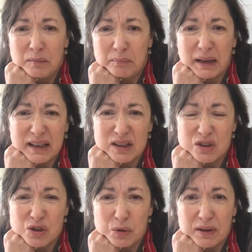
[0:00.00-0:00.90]
making
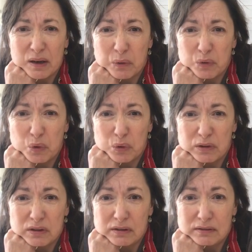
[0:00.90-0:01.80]
sure that we're
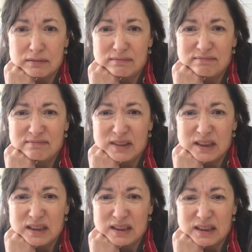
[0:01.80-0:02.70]
all,
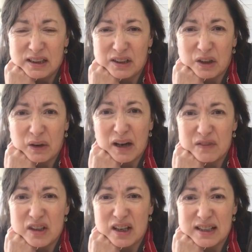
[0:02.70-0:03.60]
you know, having
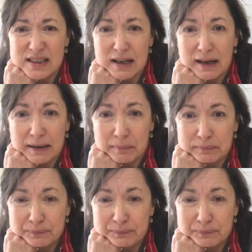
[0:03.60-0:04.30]
a nice time.